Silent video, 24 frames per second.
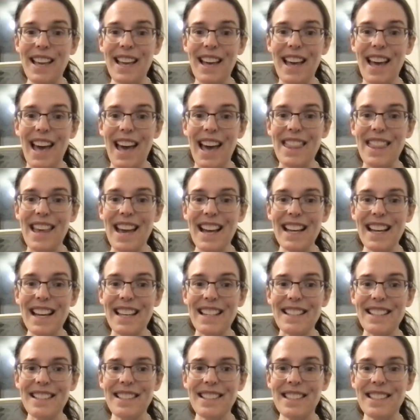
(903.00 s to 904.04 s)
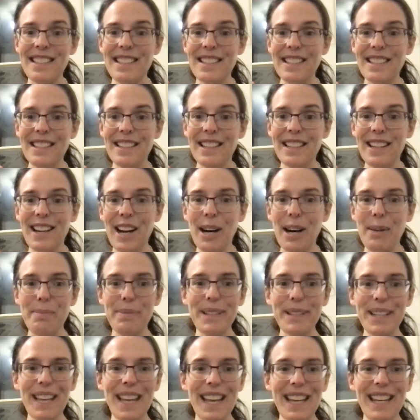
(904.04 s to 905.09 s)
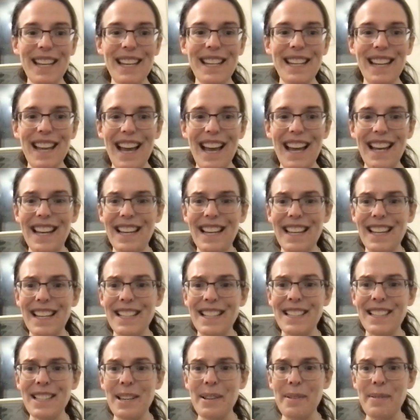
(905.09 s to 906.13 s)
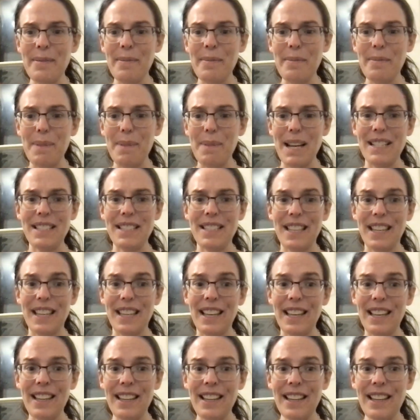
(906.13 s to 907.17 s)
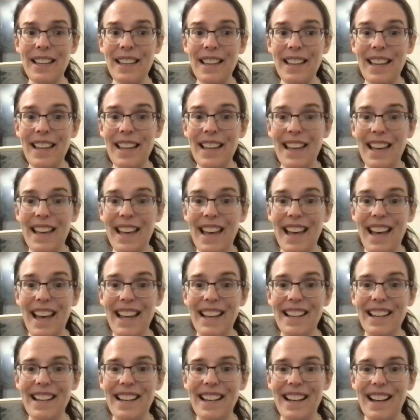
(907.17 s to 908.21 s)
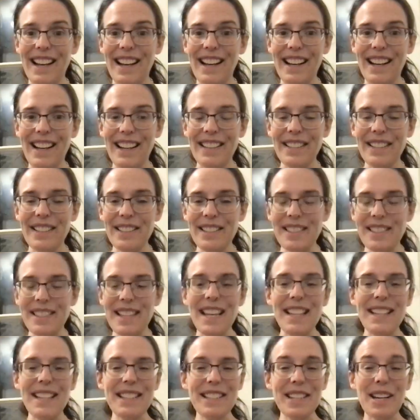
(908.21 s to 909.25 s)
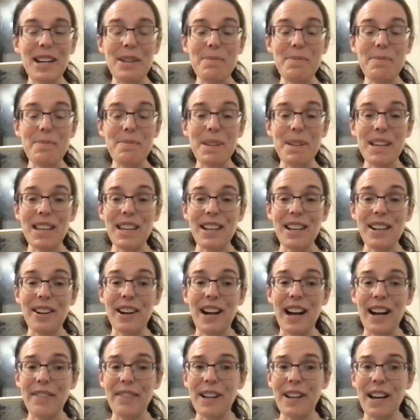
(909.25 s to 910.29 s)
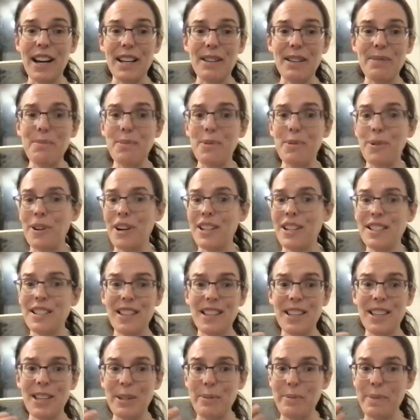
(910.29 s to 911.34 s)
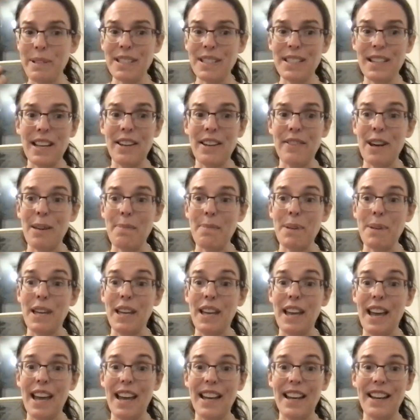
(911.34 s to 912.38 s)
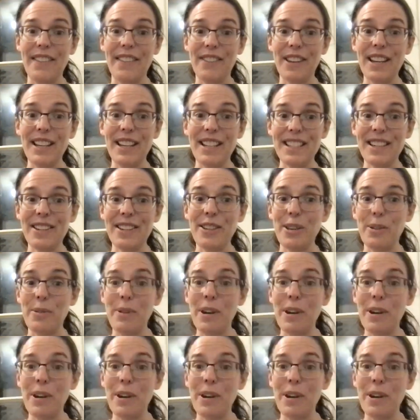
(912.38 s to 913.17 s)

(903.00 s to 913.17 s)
And that gets complicated and it gets messy. And since coming here, I've gotten more onto the human side of epi, and I've got to tell you,